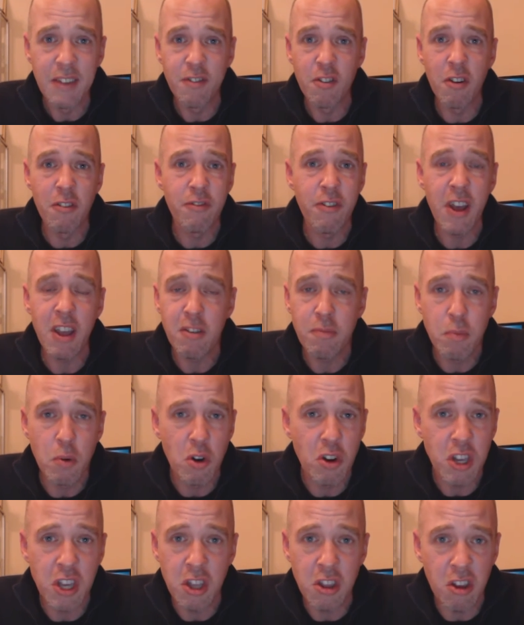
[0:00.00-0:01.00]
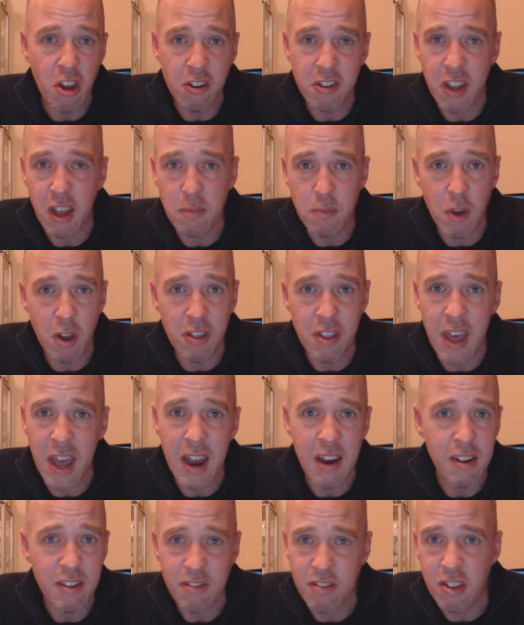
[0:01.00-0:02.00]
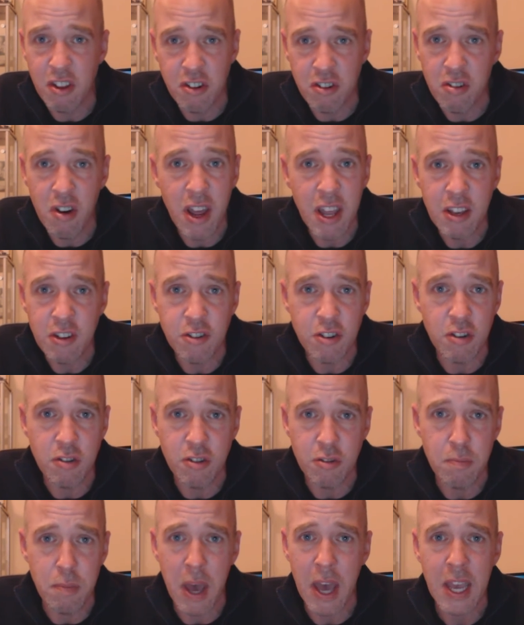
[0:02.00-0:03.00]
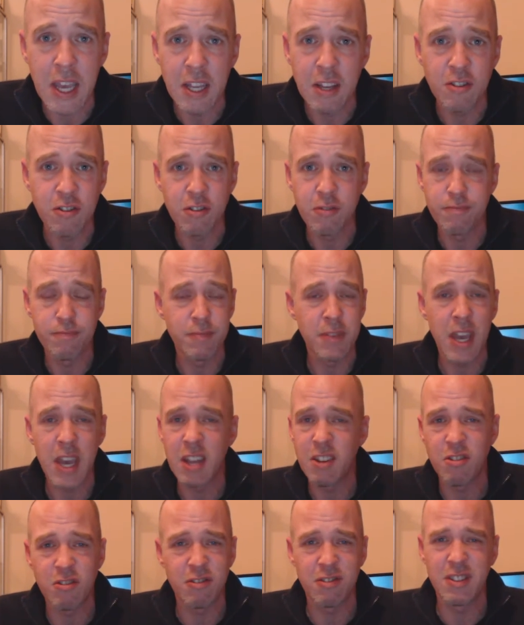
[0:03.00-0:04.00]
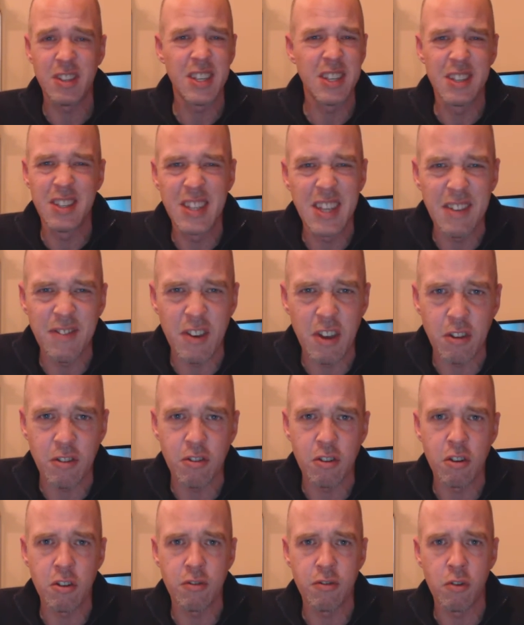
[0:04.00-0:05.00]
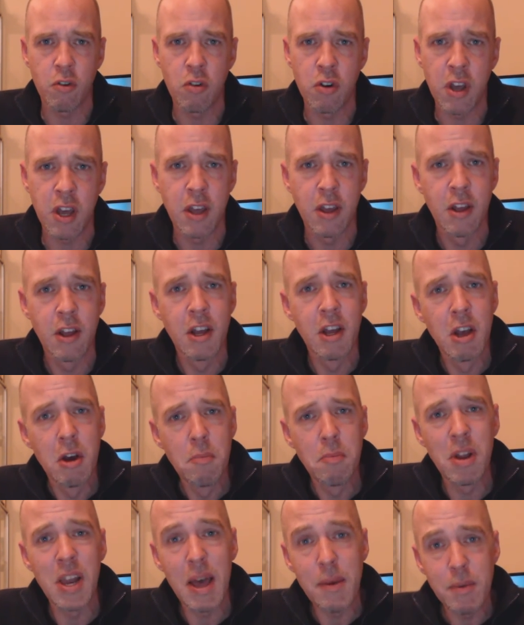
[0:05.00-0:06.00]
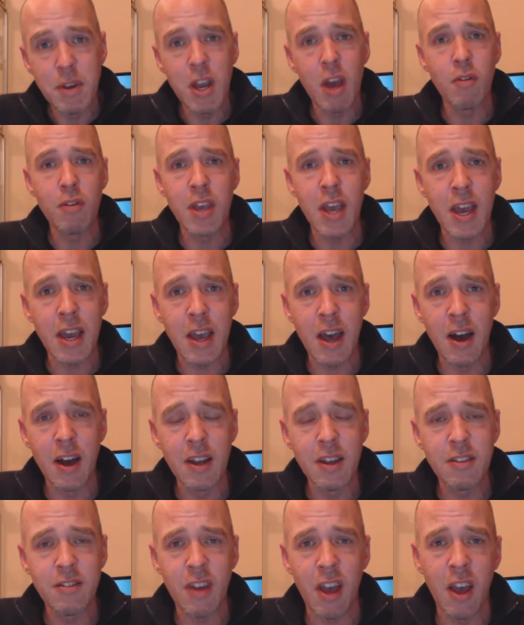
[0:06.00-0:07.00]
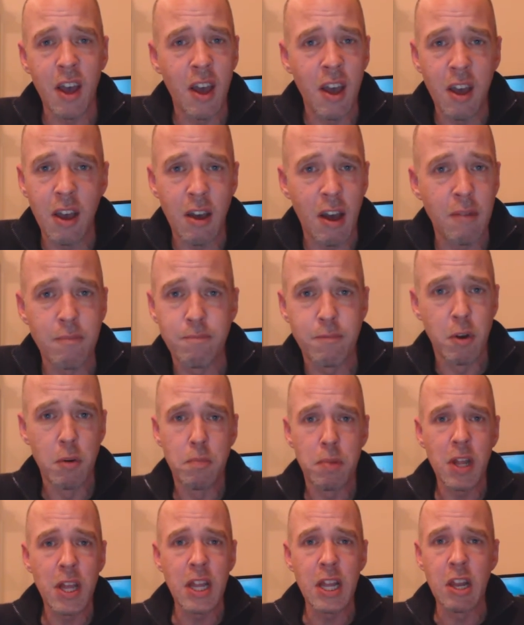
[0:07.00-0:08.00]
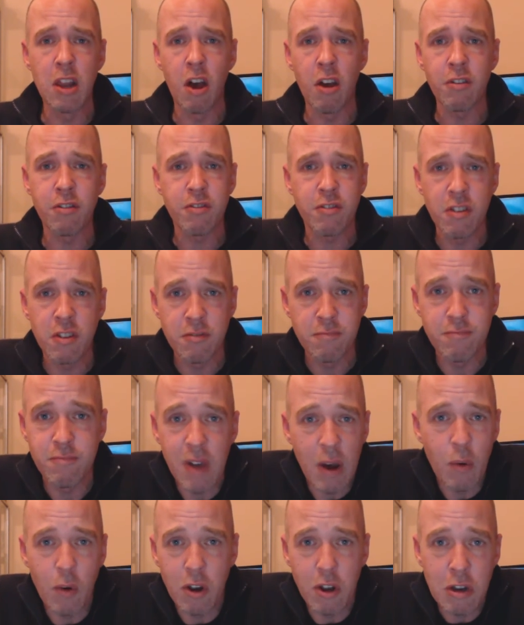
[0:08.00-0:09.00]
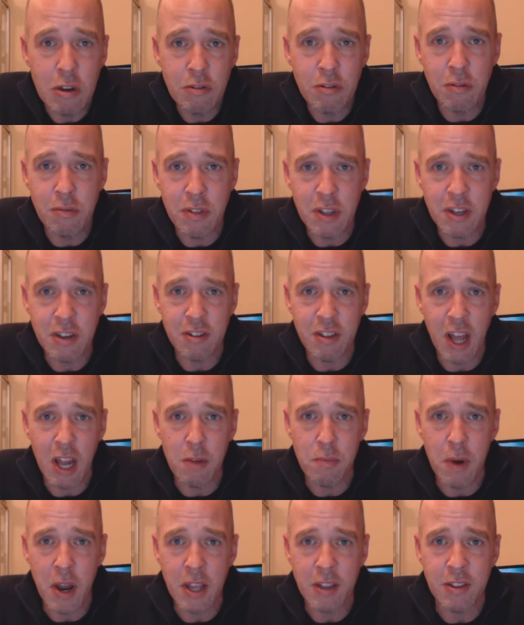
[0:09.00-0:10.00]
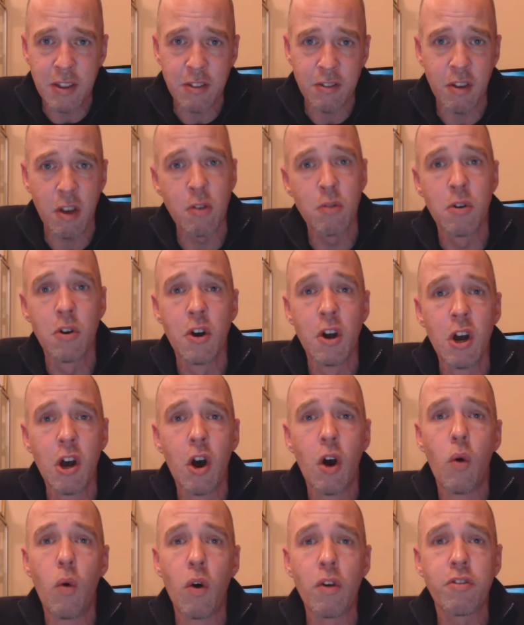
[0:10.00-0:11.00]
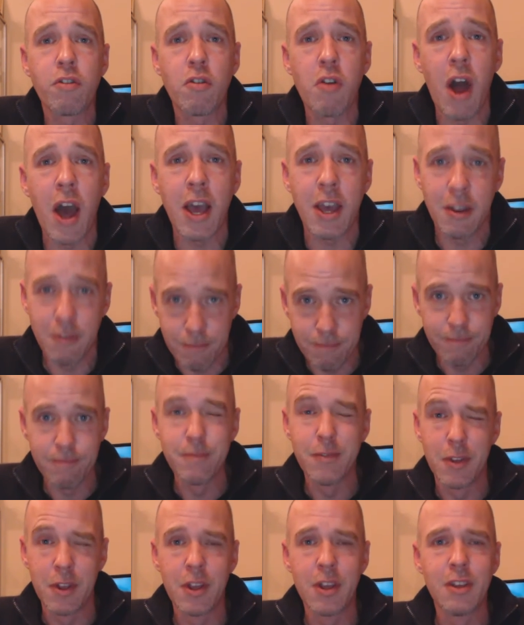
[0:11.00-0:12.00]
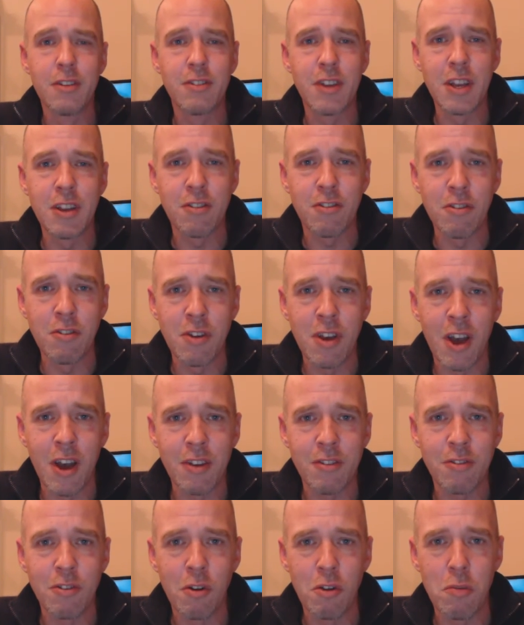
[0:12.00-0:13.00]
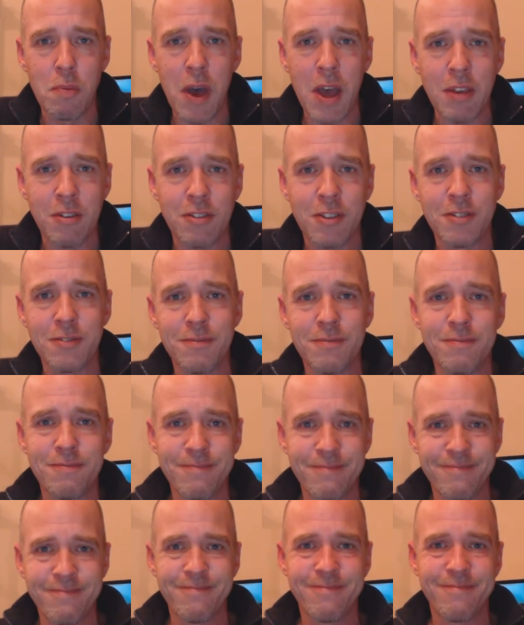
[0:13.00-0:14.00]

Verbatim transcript: If you're on Facebook, you can contact me on there. It's the Terrain Tutor page. Yeah, just give it a search for it. But let me know, yeah, guys. Uh, I'm completely lost and I want to do something to celebrate it. So, what's crack? See you soon, guys. All the best.